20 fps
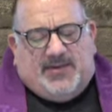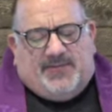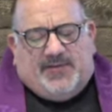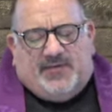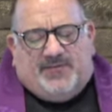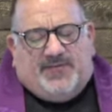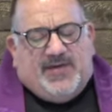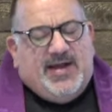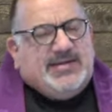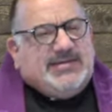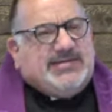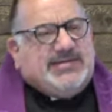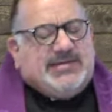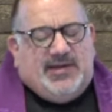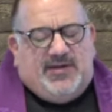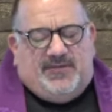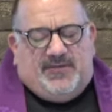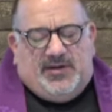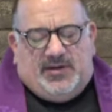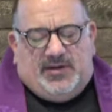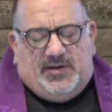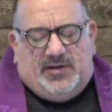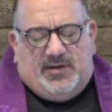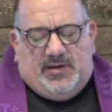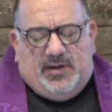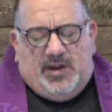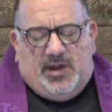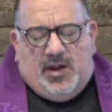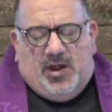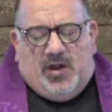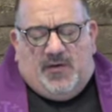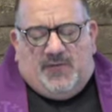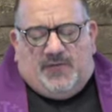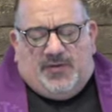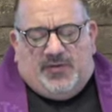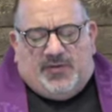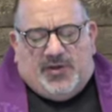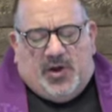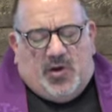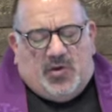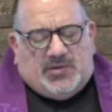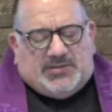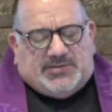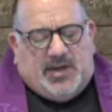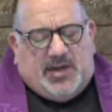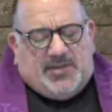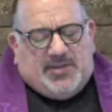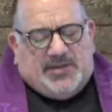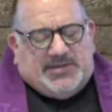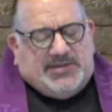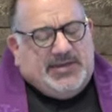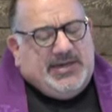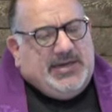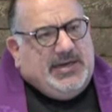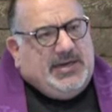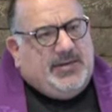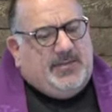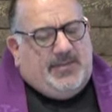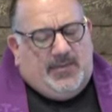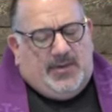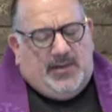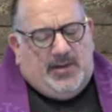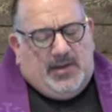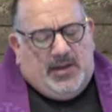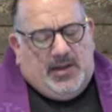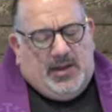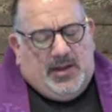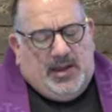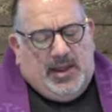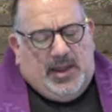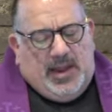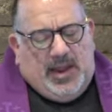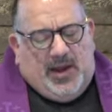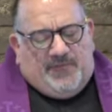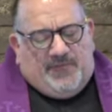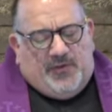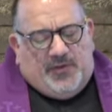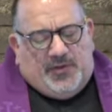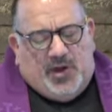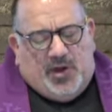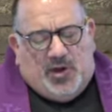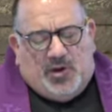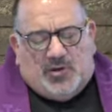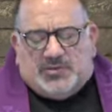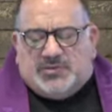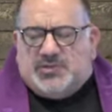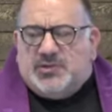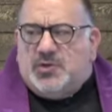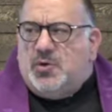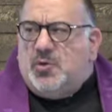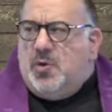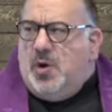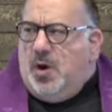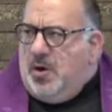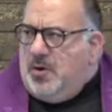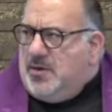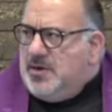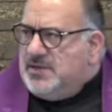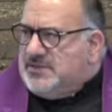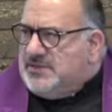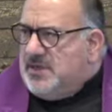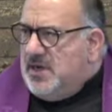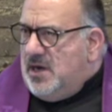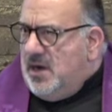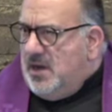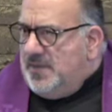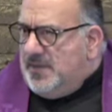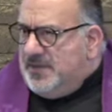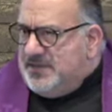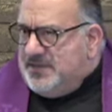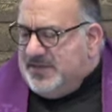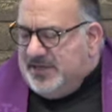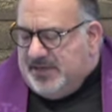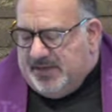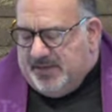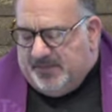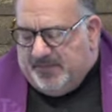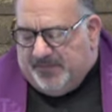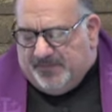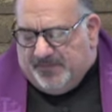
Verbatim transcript: of advice given for those on the team and for those who aren't on the team.